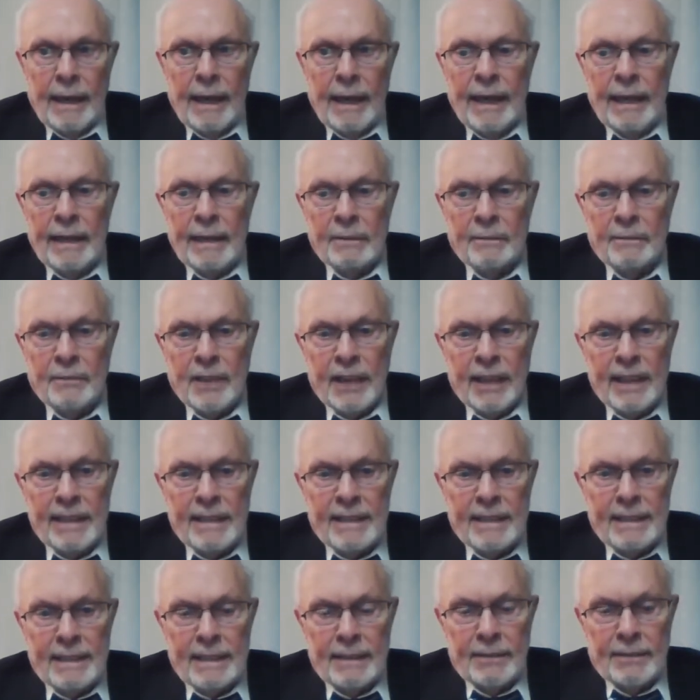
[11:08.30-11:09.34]
And if
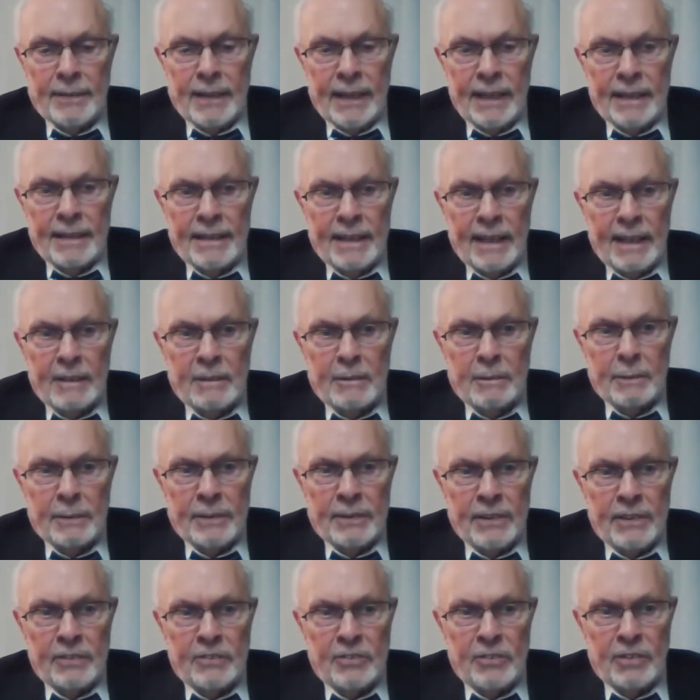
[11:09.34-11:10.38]
they take the
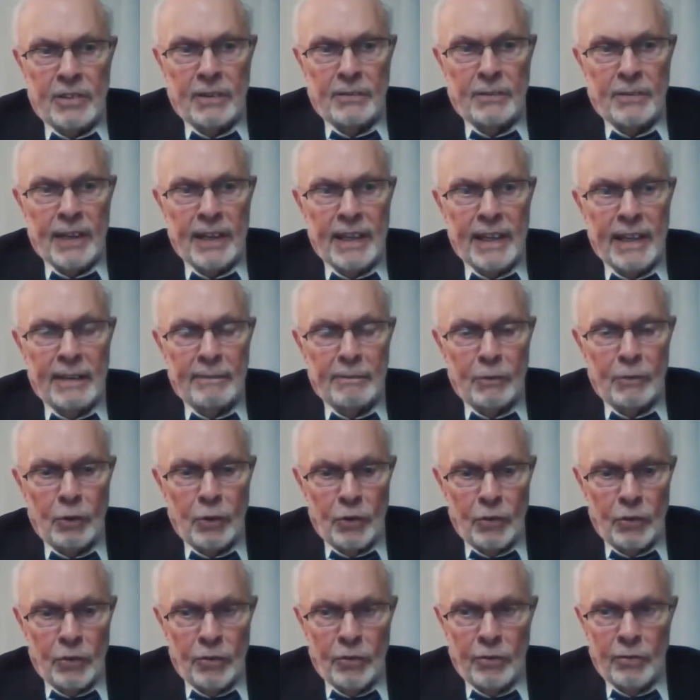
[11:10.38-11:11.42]
position and they have
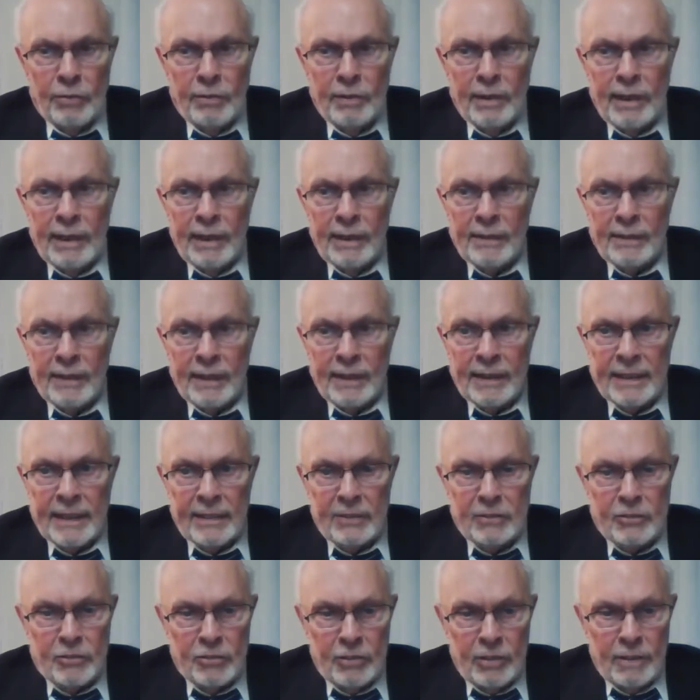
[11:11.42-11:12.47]
learned, and I think they
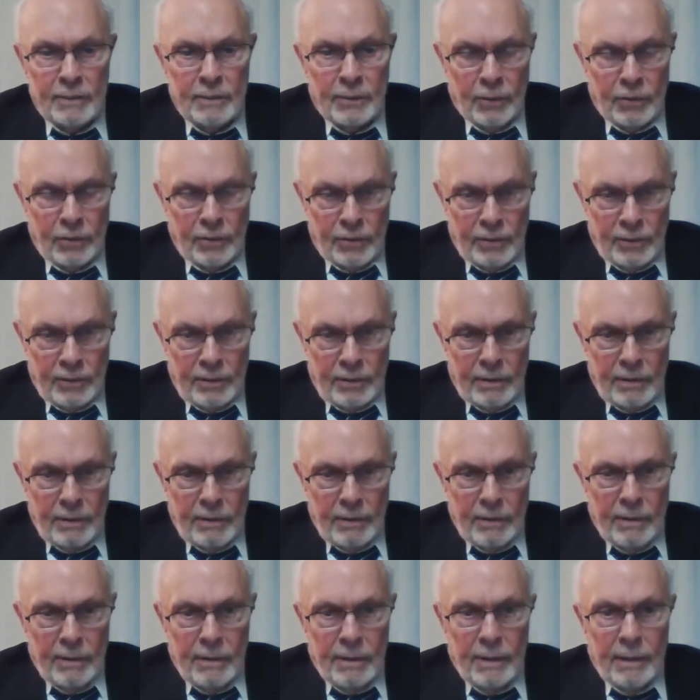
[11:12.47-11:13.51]
should have learned,
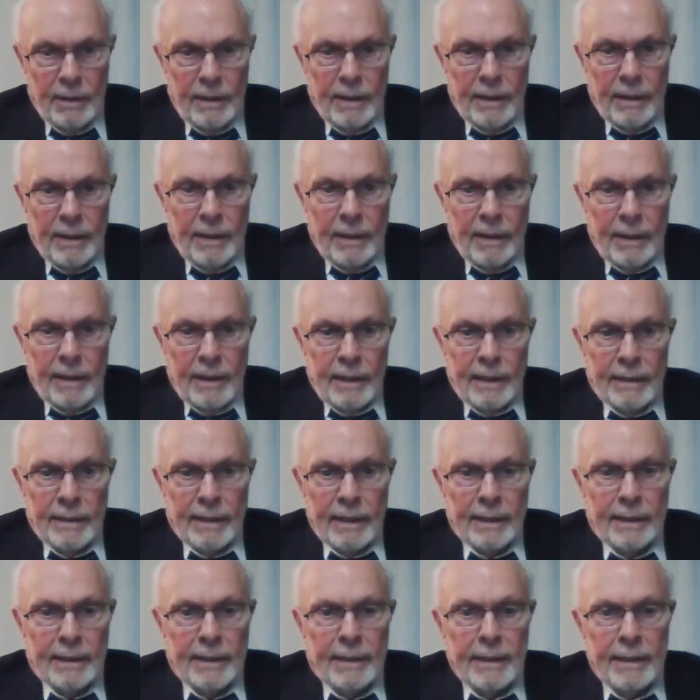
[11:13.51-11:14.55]

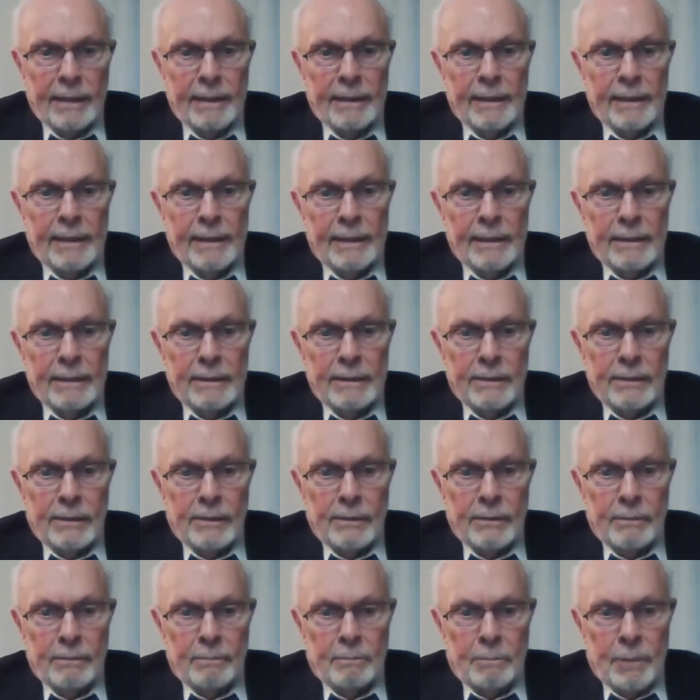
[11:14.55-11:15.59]
that
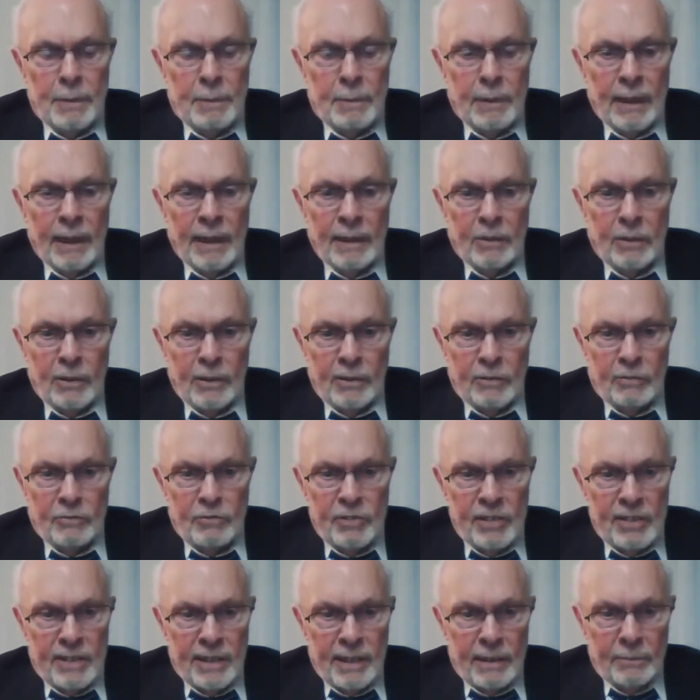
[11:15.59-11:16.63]
people aren't going to
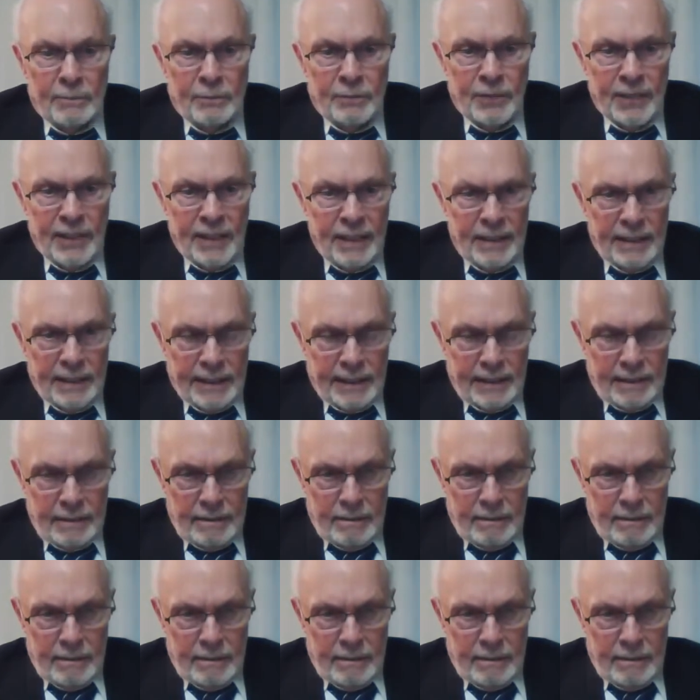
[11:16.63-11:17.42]
treat them fairly,